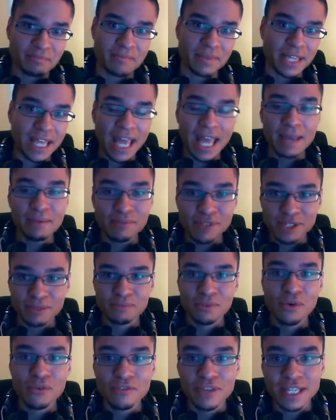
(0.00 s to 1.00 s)
games and
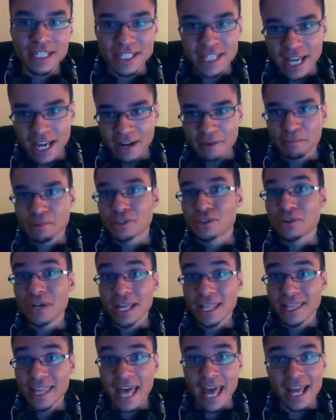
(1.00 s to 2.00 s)
movies kind of
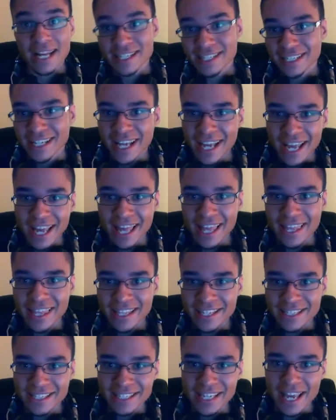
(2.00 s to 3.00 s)
portrayed that, and
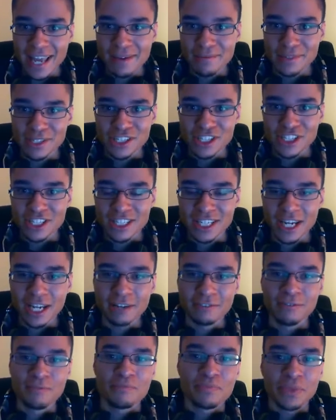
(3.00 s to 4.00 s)
this game is just kind
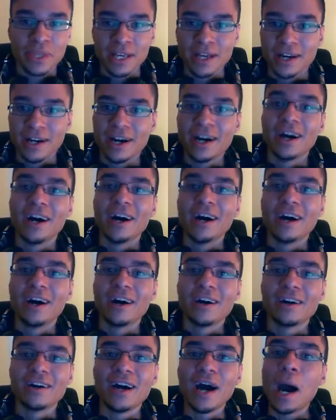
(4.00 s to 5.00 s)
of
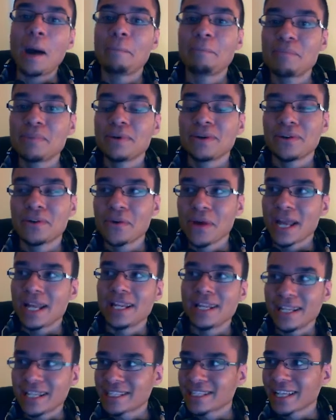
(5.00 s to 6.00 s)
uh,
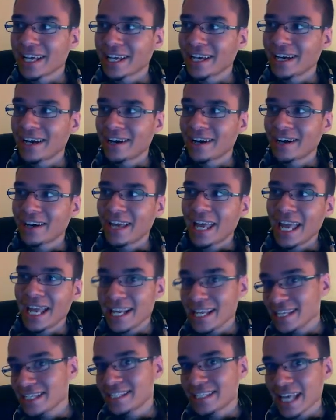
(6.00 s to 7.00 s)
upgraded. It's like a
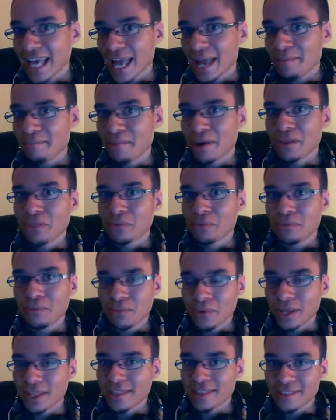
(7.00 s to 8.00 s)
80s game, but
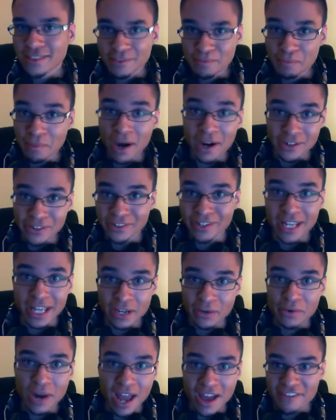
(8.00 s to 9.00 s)
with modern day
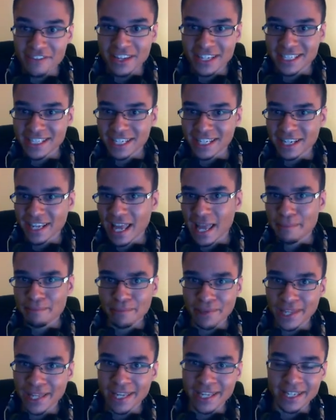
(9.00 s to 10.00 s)
graphics and
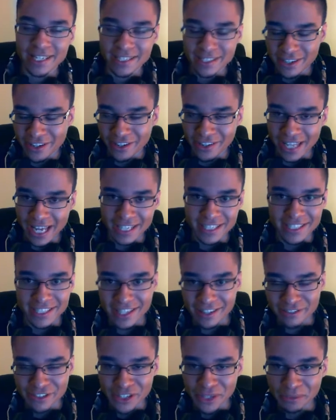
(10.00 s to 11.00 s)
gameplay and all that
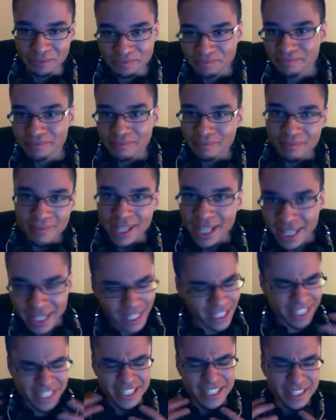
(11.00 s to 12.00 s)
stuff. So
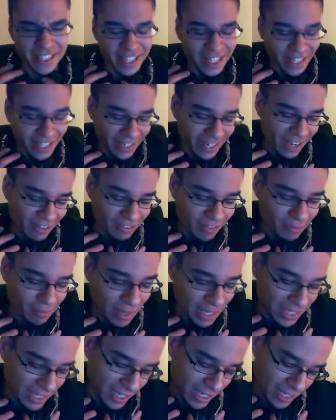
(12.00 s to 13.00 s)
let's just enough of
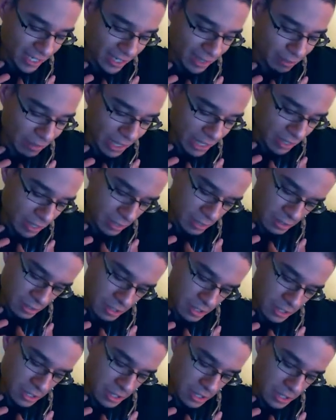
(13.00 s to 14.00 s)
me talking about it.
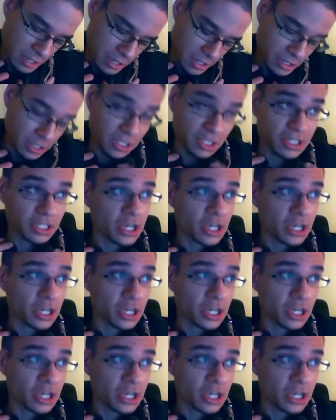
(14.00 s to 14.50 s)
Let's just